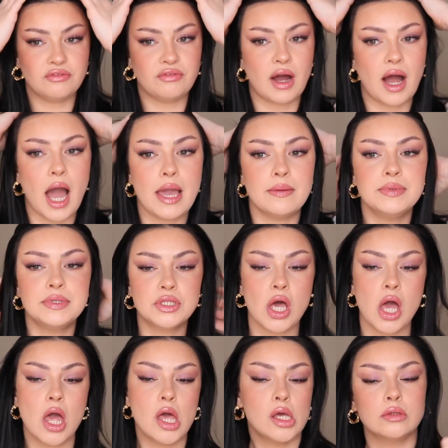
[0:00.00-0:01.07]
vibes.
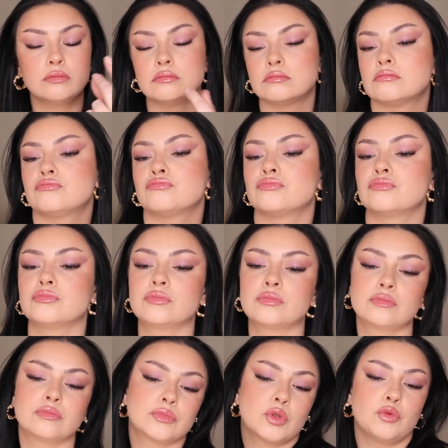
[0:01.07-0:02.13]

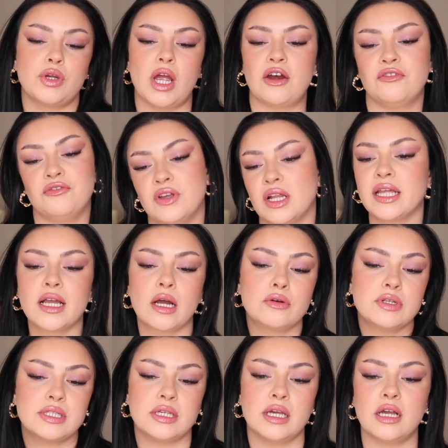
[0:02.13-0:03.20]
We are feeling
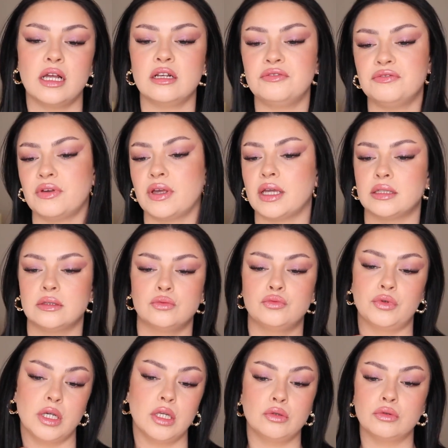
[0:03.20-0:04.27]
ourselves and
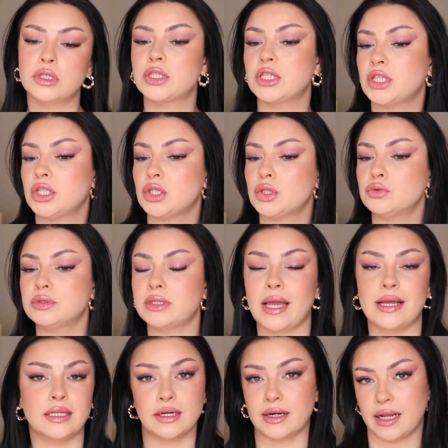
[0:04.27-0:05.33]
we look cute
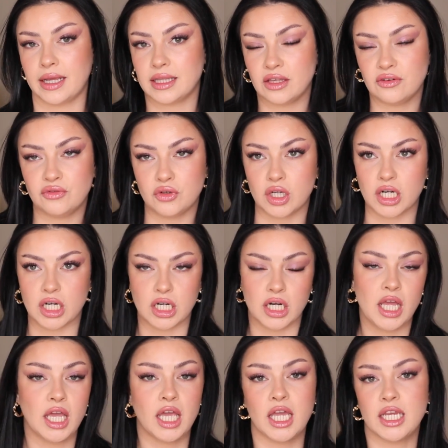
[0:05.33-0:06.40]
and ready for
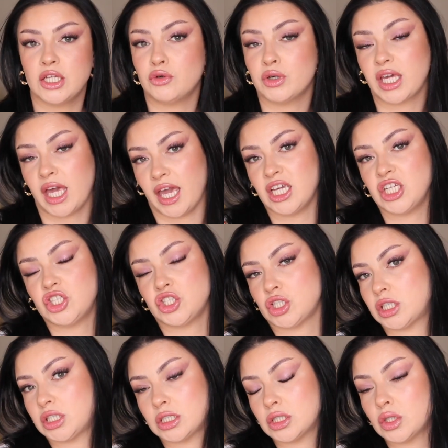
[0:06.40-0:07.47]
a new
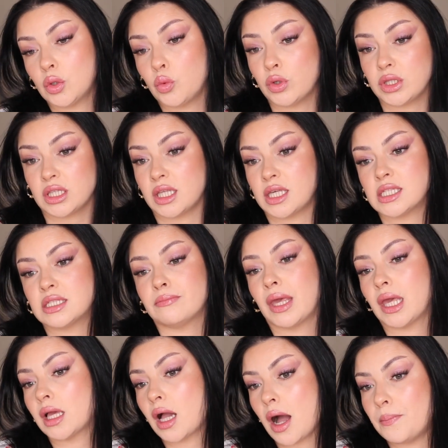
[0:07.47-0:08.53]
occasion with this
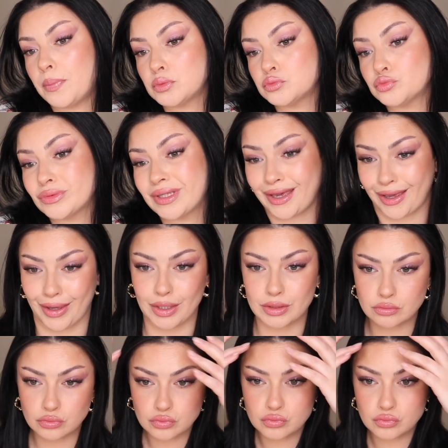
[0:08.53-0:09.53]
makeup, okay?